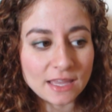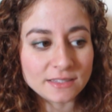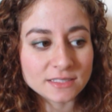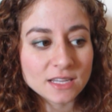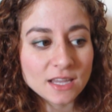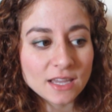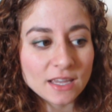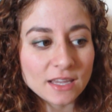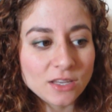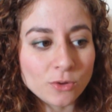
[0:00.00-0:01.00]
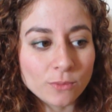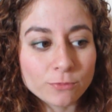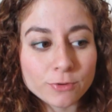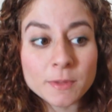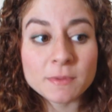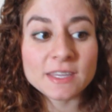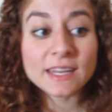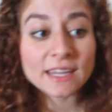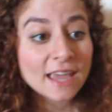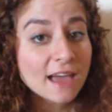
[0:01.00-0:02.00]
And, you know, from the
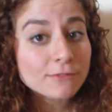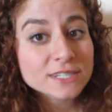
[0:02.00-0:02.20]
beginning,